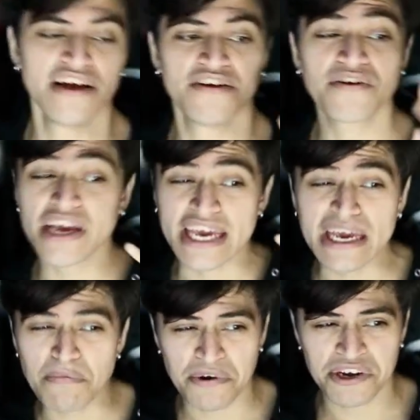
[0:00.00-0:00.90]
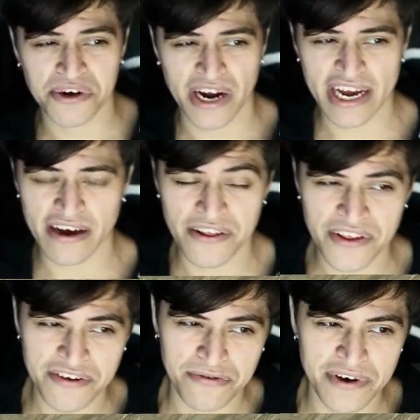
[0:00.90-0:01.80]
You can keep retrying on
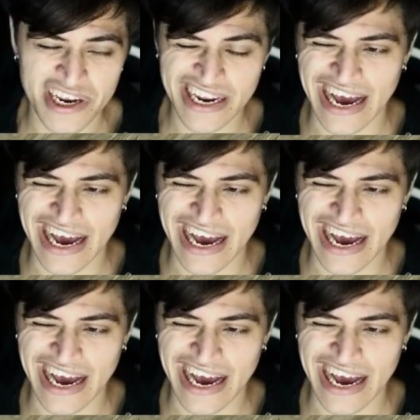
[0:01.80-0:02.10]
this one.